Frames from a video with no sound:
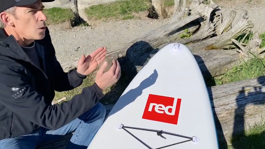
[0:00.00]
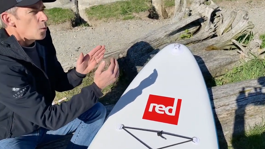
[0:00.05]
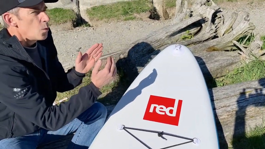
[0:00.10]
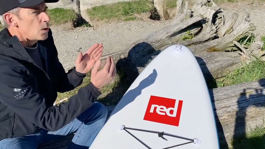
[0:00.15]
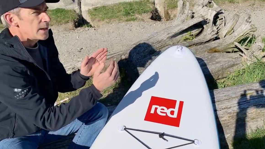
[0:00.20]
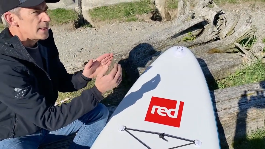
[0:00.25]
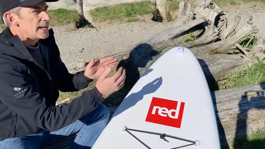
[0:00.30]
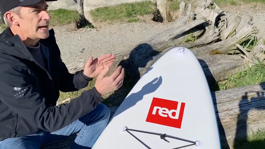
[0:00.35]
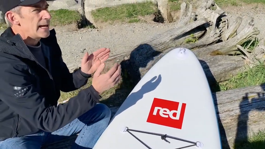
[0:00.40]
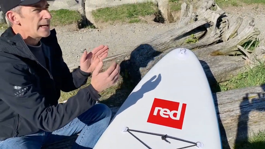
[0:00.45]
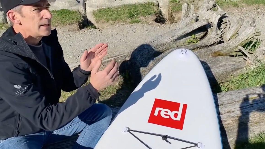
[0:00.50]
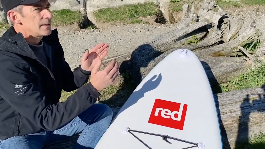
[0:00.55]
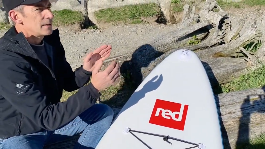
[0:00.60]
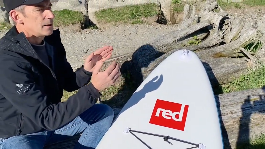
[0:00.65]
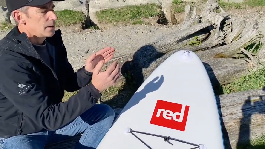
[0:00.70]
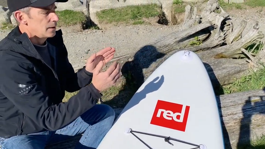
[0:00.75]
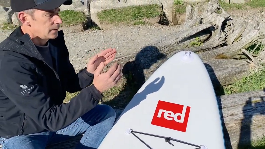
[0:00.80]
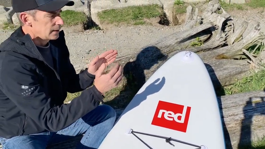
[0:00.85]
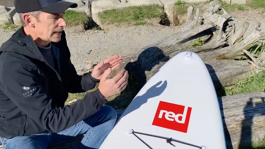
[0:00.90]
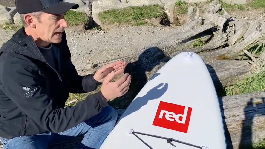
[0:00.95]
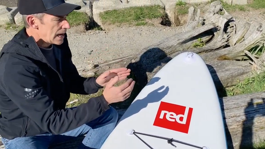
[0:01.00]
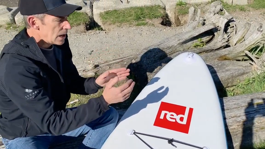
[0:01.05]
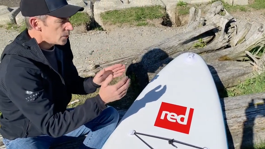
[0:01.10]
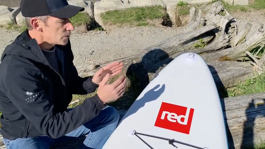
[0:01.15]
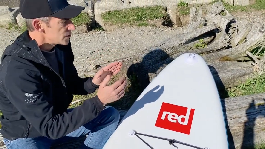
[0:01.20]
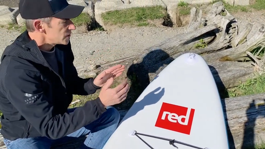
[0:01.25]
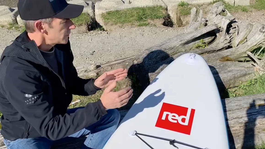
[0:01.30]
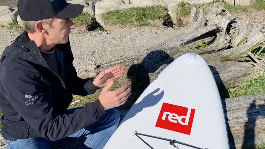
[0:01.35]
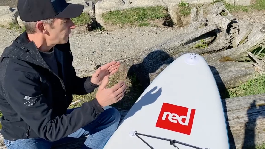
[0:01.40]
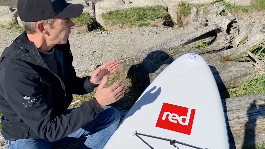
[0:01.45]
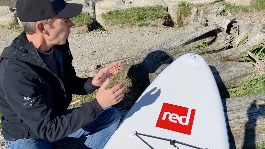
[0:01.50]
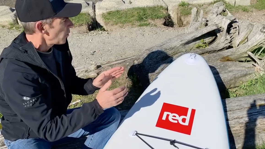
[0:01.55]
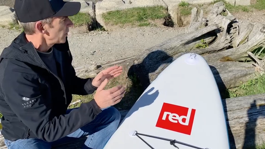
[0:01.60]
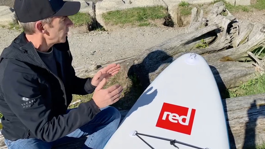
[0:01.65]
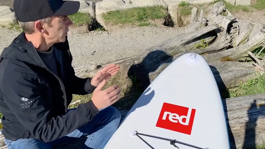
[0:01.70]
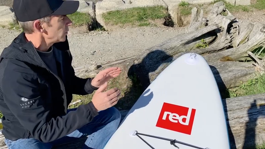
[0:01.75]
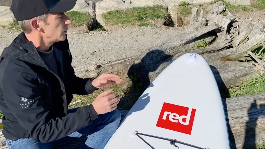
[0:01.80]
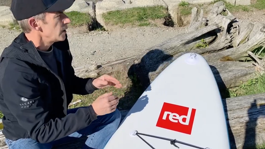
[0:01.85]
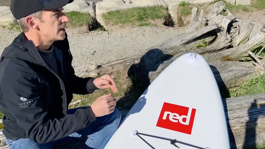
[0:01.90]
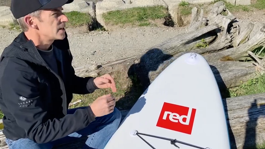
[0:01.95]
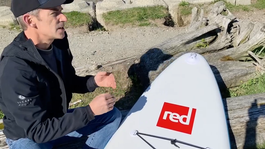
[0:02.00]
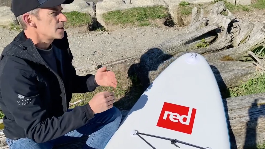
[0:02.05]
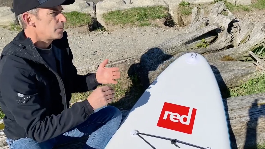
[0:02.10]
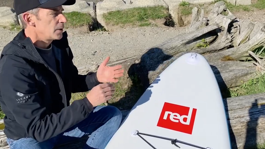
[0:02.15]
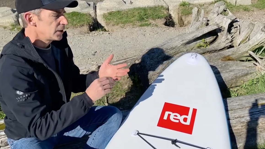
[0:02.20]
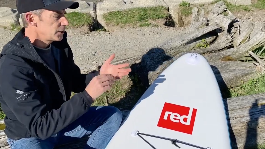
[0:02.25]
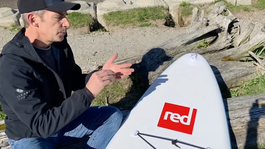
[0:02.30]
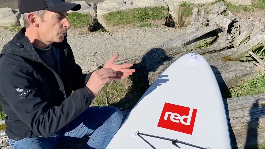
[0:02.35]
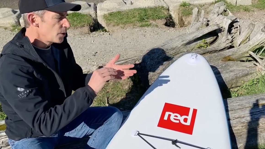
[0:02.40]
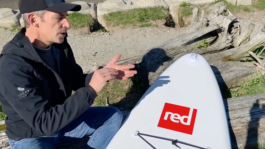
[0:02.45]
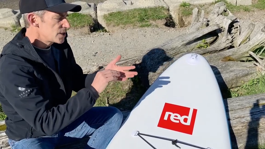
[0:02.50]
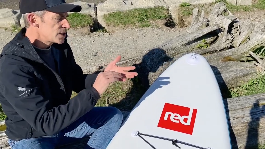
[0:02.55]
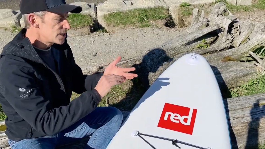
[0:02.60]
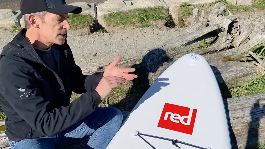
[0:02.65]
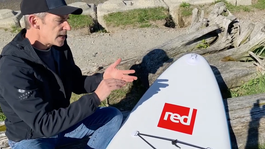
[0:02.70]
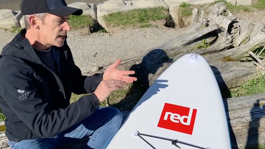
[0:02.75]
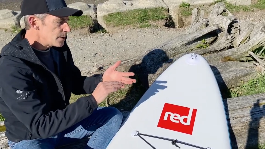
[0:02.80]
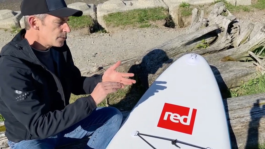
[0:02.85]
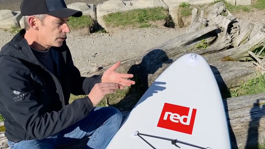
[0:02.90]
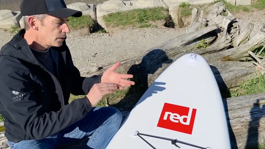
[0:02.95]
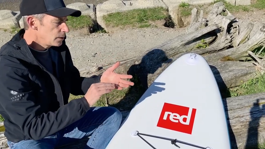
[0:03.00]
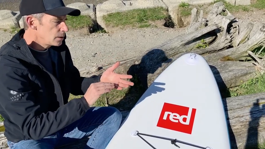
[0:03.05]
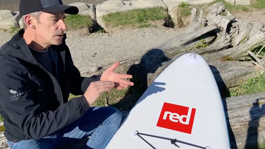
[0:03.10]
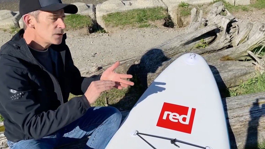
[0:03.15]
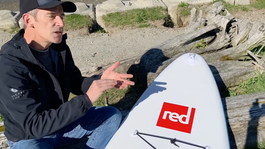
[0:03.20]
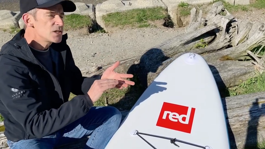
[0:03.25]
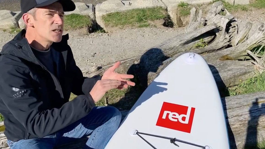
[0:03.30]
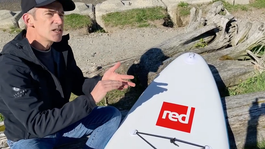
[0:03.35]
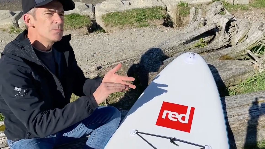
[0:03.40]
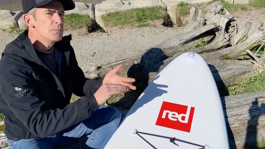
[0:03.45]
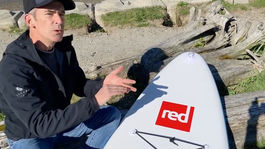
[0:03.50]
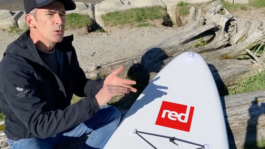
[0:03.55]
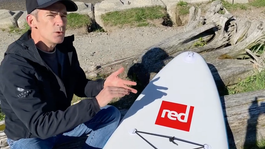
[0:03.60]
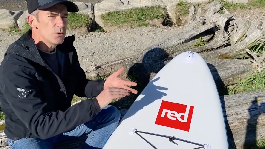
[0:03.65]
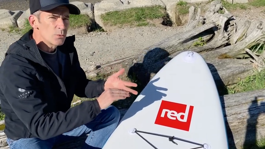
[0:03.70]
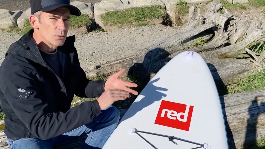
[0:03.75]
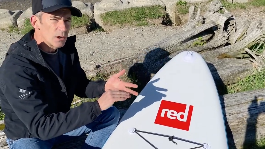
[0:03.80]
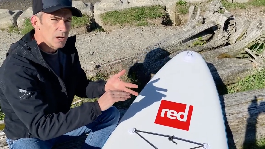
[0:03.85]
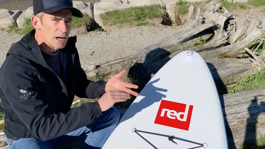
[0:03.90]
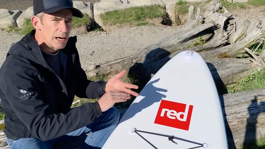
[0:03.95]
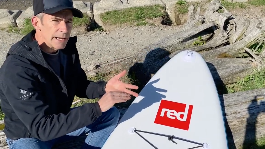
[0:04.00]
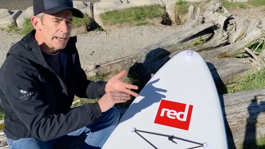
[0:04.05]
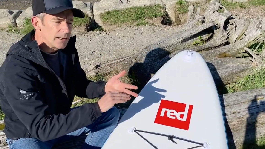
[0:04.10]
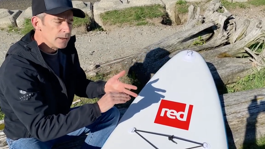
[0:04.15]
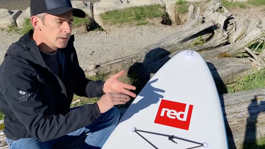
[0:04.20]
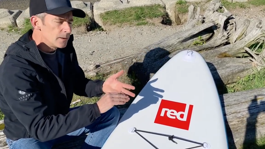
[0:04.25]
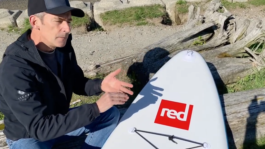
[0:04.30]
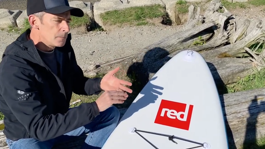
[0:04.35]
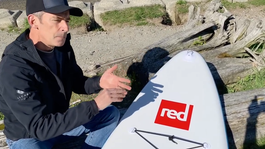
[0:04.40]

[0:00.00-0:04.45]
What that allows for you is a much more stable, smooth ride.